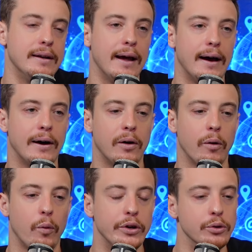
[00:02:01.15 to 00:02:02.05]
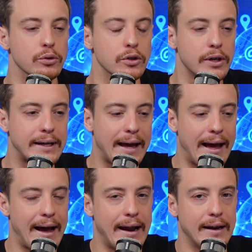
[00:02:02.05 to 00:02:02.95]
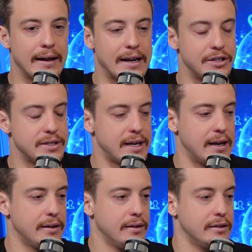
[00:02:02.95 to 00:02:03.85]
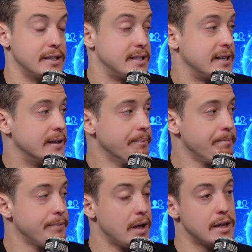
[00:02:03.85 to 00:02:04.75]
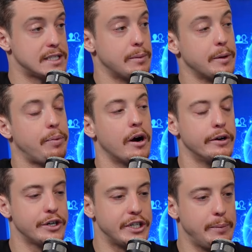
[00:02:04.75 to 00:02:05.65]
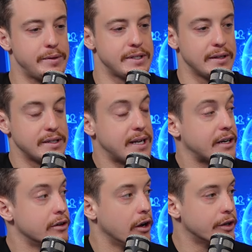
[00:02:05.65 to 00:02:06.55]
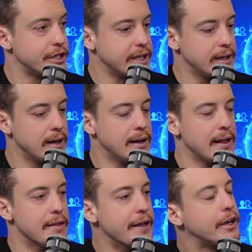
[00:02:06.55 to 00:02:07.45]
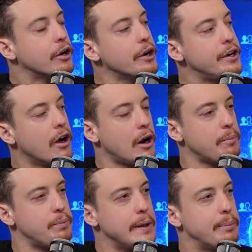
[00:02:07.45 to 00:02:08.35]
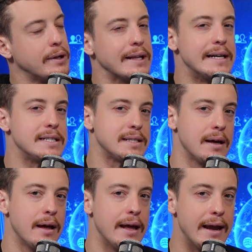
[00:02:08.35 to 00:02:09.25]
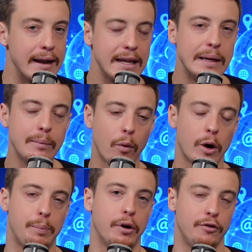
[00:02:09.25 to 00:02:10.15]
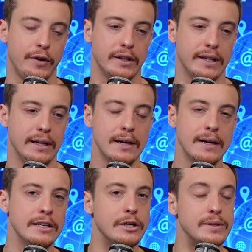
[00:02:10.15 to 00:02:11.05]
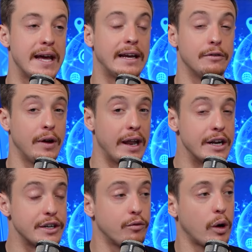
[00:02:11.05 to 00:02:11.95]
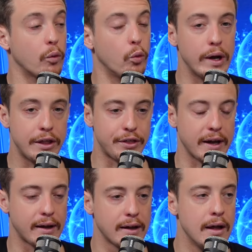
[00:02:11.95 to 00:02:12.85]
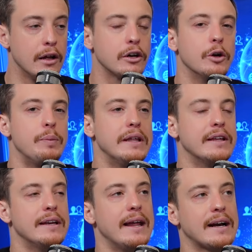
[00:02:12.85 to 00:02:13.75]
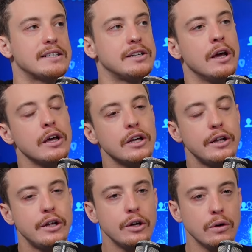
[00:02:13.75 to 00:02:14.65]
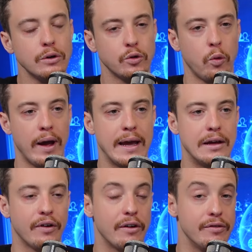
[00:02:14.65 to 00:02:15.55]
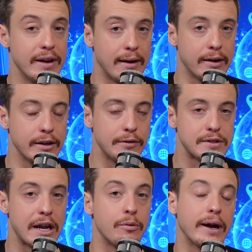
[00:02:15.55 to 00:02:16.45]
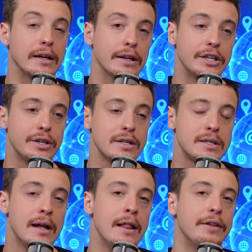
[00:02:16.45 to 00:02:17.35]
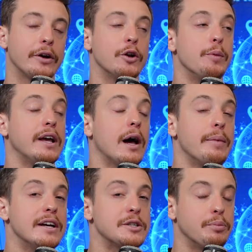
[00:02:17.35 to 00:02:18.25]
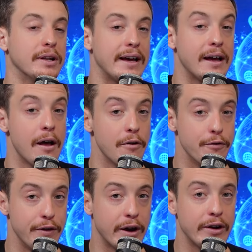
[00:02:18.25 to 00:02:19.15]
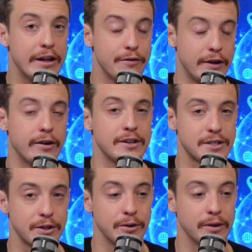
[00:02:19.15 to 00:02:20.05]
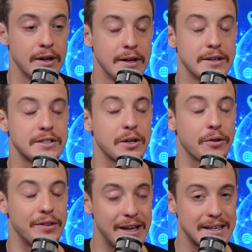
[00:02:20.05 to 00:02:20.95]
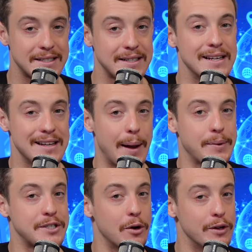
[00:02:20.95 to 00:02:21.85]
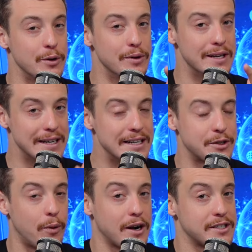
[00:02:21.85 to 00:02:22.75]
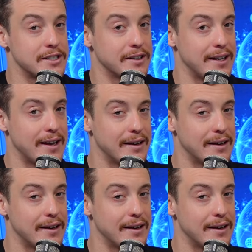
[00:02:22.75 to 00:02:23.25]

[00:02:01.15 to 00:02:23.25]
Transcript: Now, when you look at, as you said, the team, some of the partnerships, the technology, they could not be placed any more perfectly to take advantage of what we think could be the next huge wave of narratives and regulations that are going to be coming into play very, very soon. So this is an episode you need to watch until the